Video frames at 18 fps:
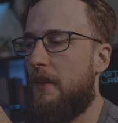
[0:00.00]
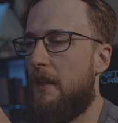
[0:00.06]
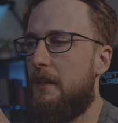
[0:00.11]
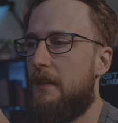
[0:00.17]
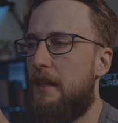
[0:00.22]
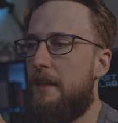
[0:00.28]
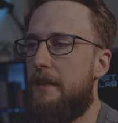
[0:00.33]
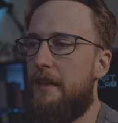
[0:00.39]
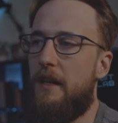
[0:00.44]

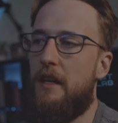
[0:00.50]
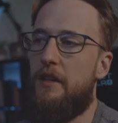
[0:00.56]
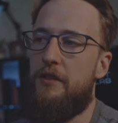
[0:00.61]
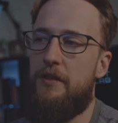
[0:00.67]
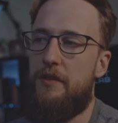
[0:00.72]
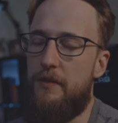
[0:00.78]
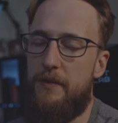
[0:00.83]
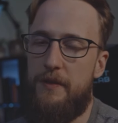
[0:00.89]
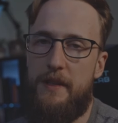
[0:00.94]
And then I
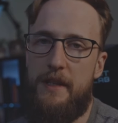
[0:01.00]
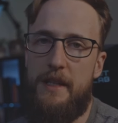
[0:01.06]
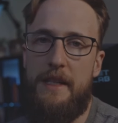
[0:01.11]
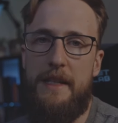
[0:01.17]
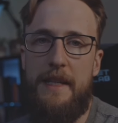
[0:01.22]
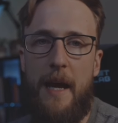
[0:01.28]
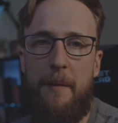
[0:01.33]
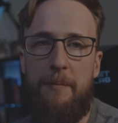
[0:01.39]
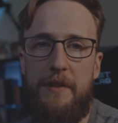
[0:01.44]
just used the
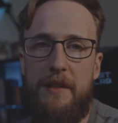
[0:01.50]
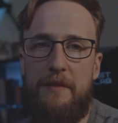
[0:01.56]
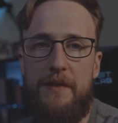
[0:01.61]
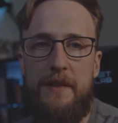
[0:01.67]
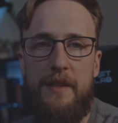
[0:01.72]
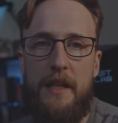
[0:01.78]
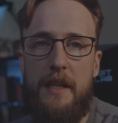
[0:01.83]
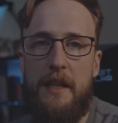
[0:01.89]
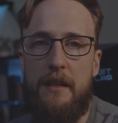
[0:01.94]
adaptive
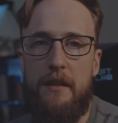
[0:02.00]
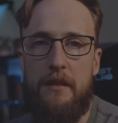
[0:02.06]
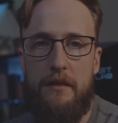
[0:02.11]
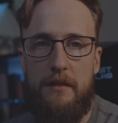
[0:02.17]
skin